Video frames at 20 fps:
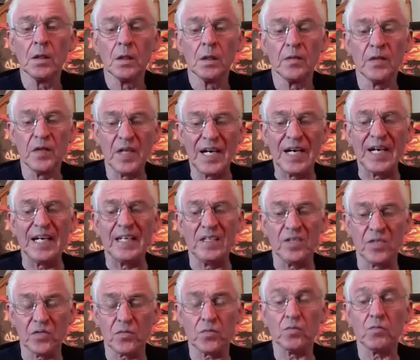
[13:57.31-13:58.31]

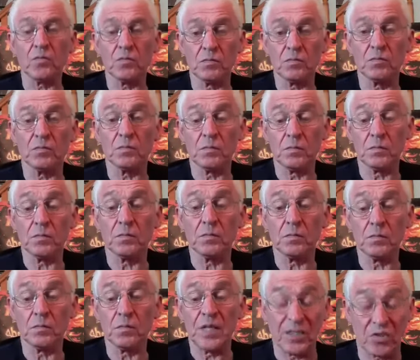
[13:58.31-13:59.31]

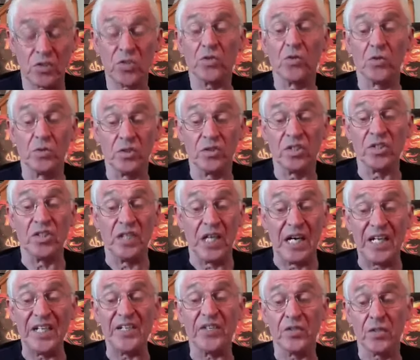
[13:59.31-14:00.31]
That's as good as his
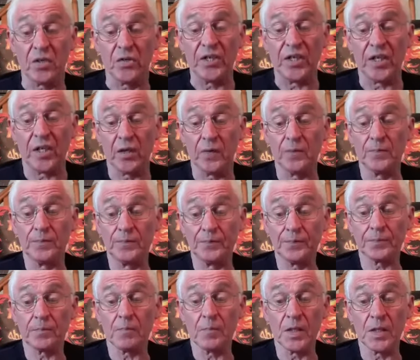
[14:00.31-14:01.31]
night tonic.
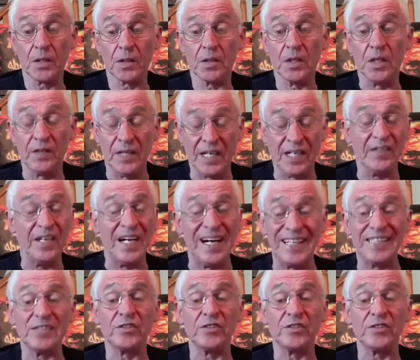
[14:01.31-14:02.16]
And that night